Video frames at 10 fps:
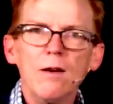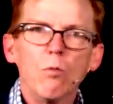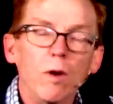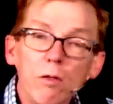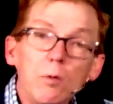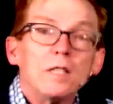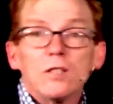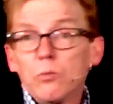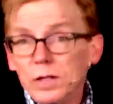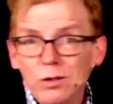One of the
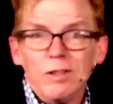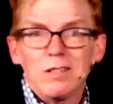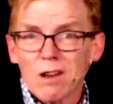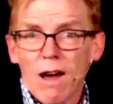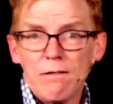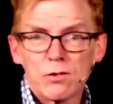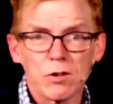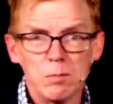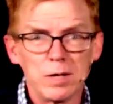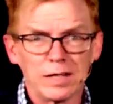reasons we do these live
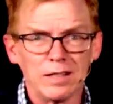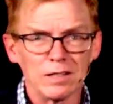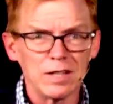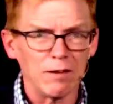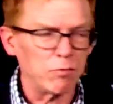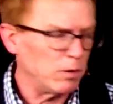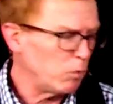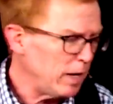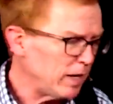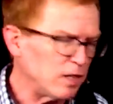streams like this every
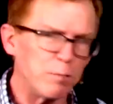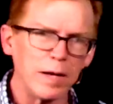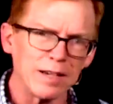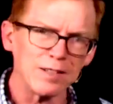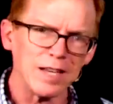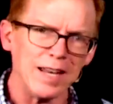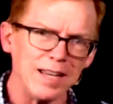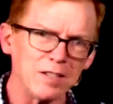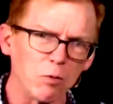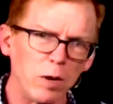week is because it
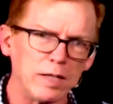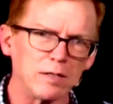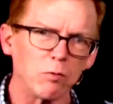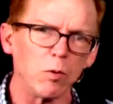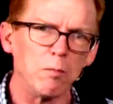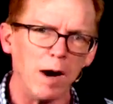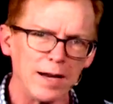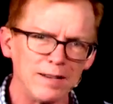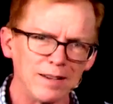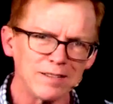is a way to
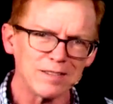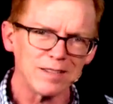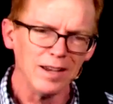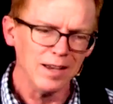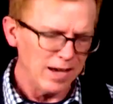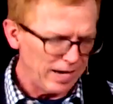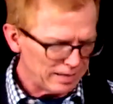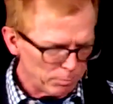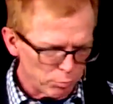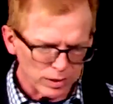remind us and
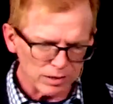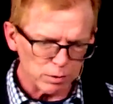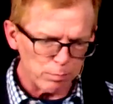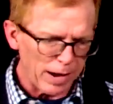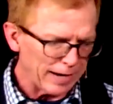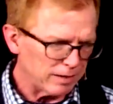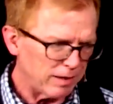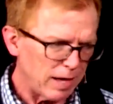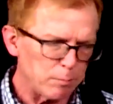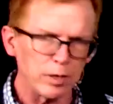to bring us back to
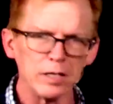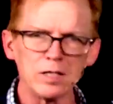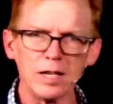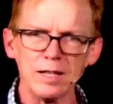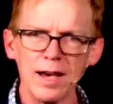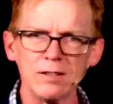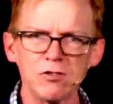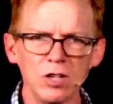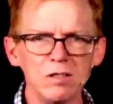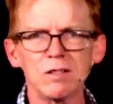that place that, yeah,
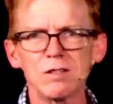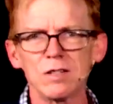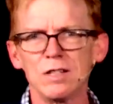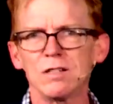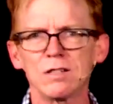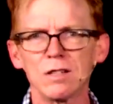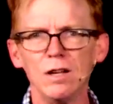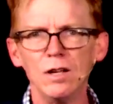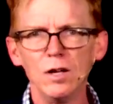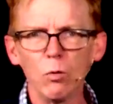Jesus is
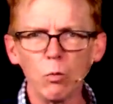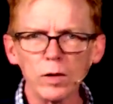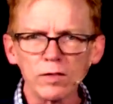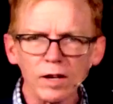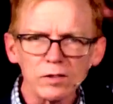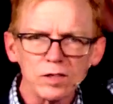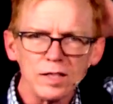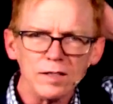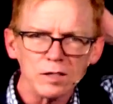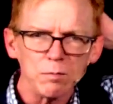with us
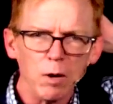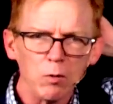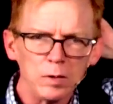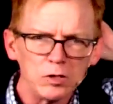in this moment.